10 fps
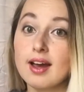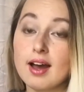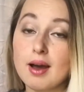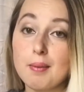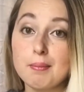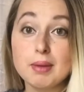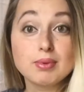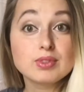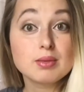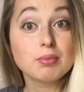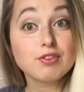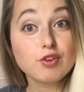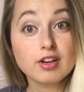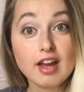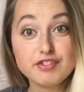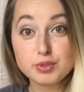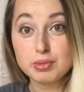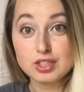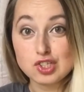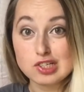um, maybe with some before and
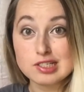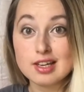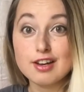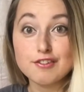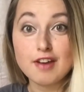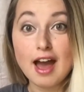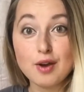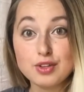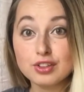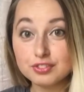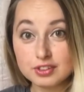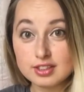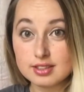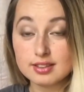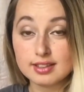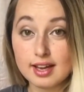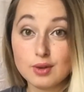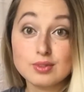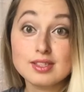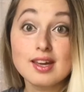after pictures of how your feet turned
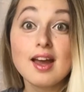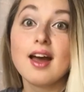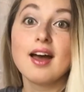out.